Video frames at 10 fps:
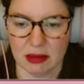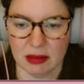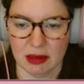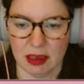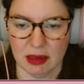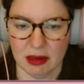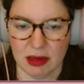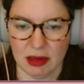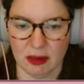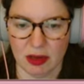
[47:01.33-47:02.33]
Yeah, I
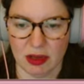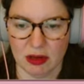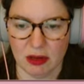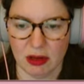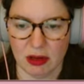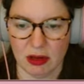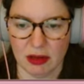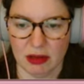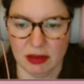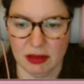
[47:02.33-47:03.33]
think I'm going to do
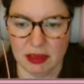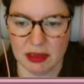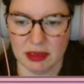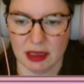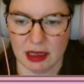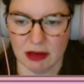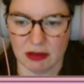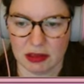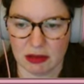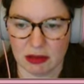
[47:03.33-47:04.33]
all this like
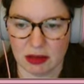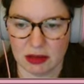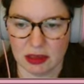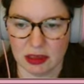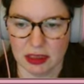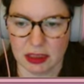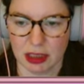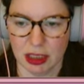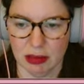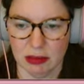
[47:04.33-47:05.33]
crisscross because it's
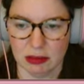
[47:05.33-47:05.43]
cute.